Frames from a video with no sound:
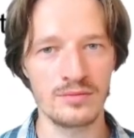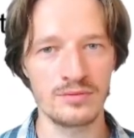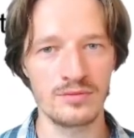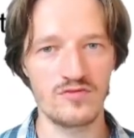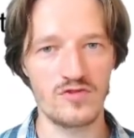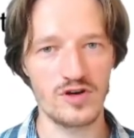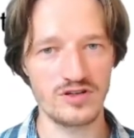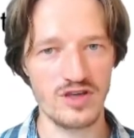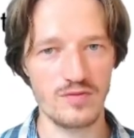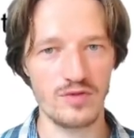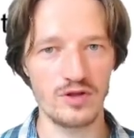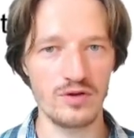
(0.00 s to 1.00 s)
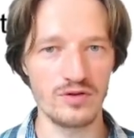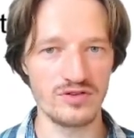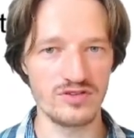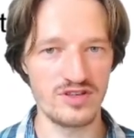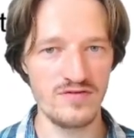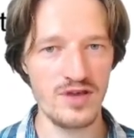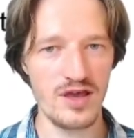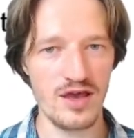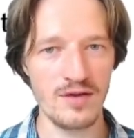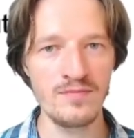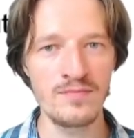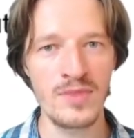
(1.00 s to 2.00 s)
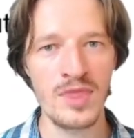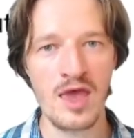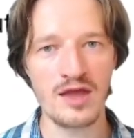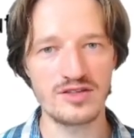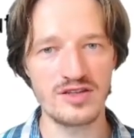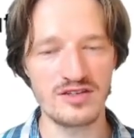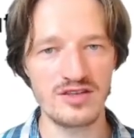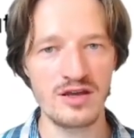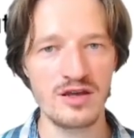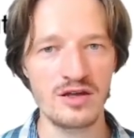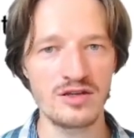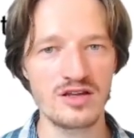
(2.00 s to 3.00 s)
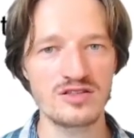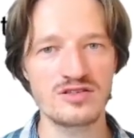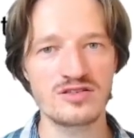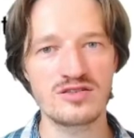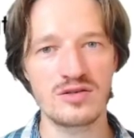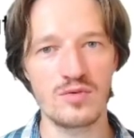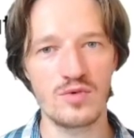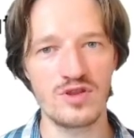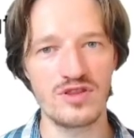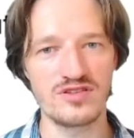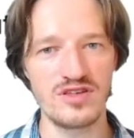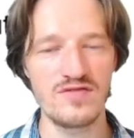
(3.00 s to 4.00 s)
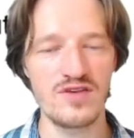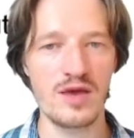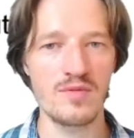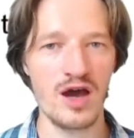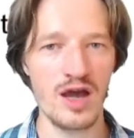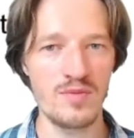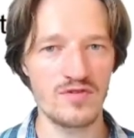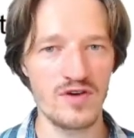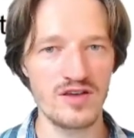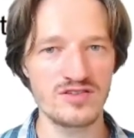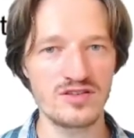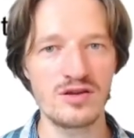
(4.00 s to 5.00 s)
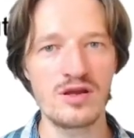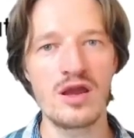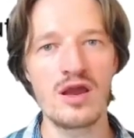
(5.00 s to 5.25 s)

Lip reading: For example, on ZVM, Tessia connects with the ZVM hypervisor